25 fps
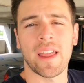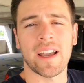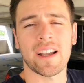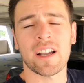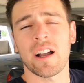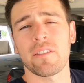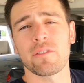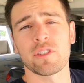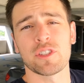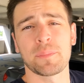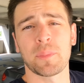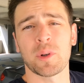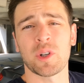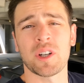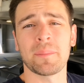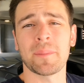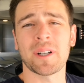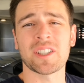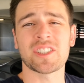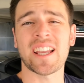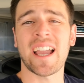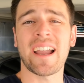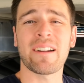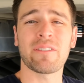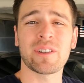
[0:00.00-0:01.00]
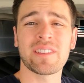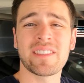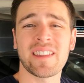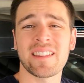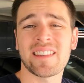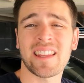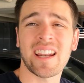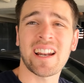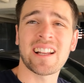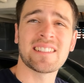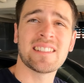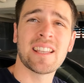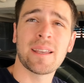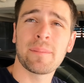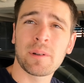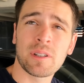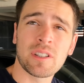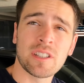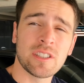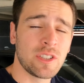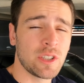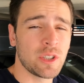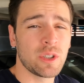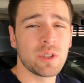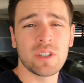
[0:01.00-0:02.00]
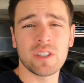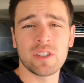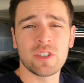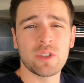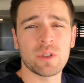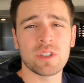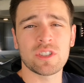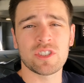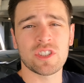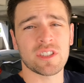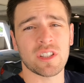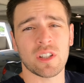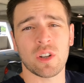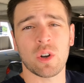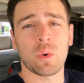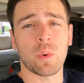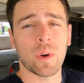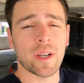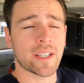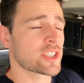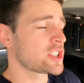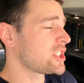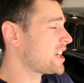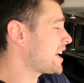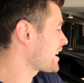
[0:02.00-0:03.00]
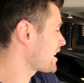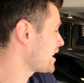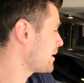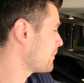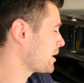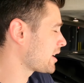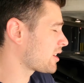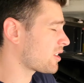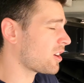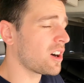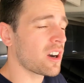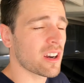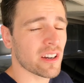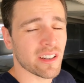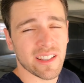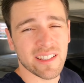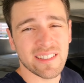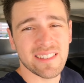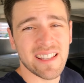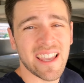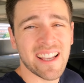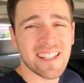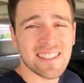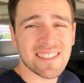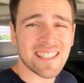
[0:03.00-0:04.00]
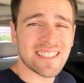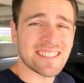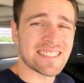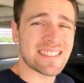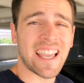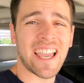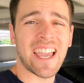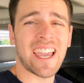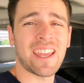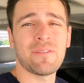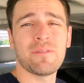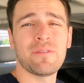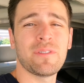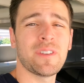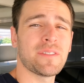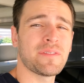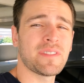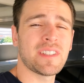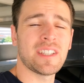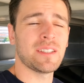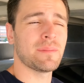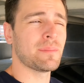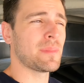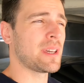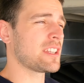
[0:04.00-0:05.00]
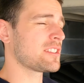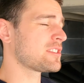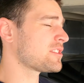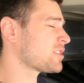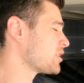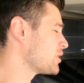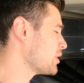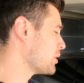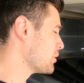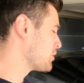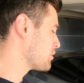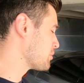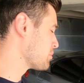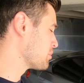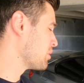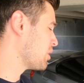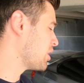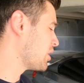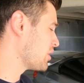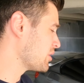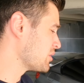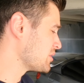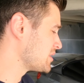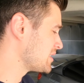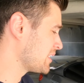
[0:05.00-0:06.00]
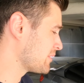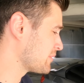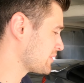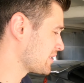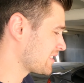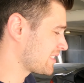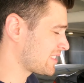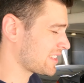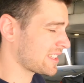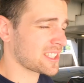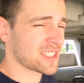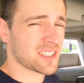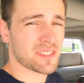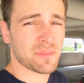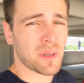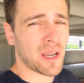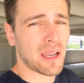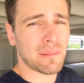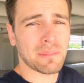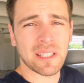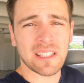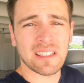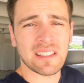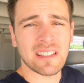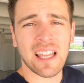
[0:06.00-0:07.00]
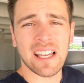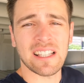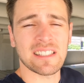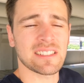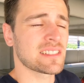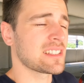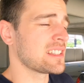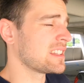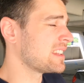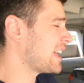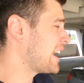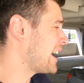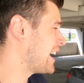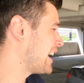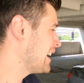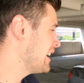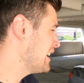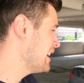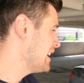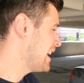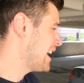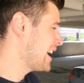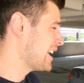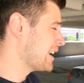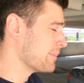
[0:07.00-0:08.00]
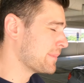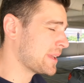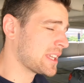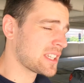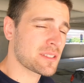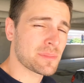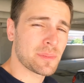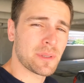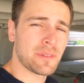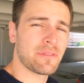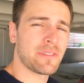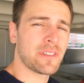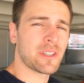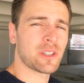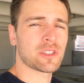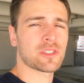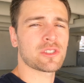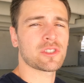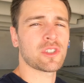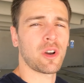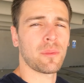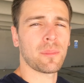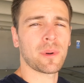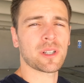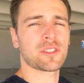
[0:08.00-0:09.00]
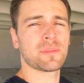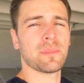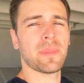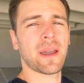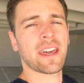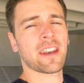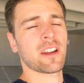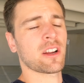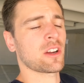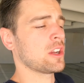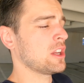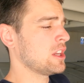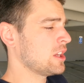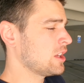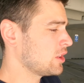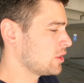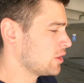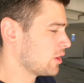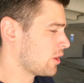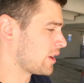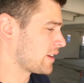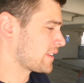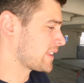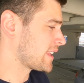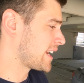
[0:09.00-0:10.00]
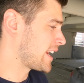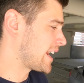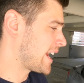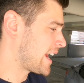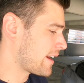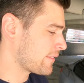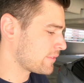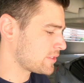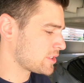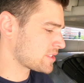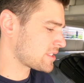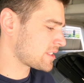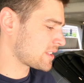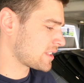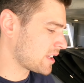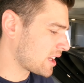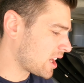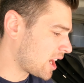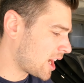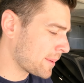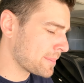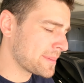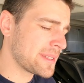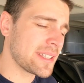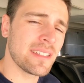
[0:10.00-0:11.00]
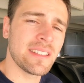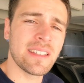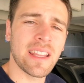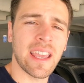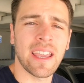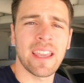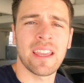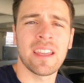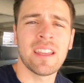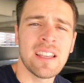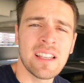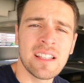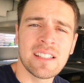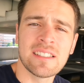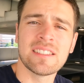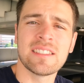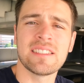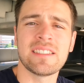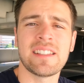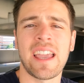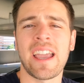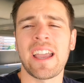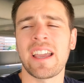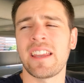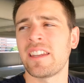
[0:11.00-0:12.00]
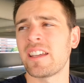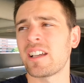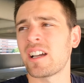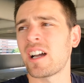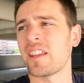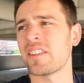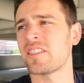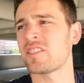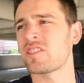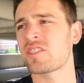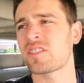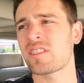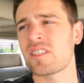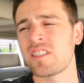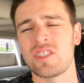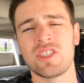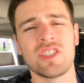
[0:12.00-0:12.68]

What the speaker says: that covers pretty much everything that I typically do to do it, just a quick check on my car. It takes like 10-15 minutes to go through all those different things, probably less than that, and it makes me feel so much better knowing that I have just a up-to-date standing on just the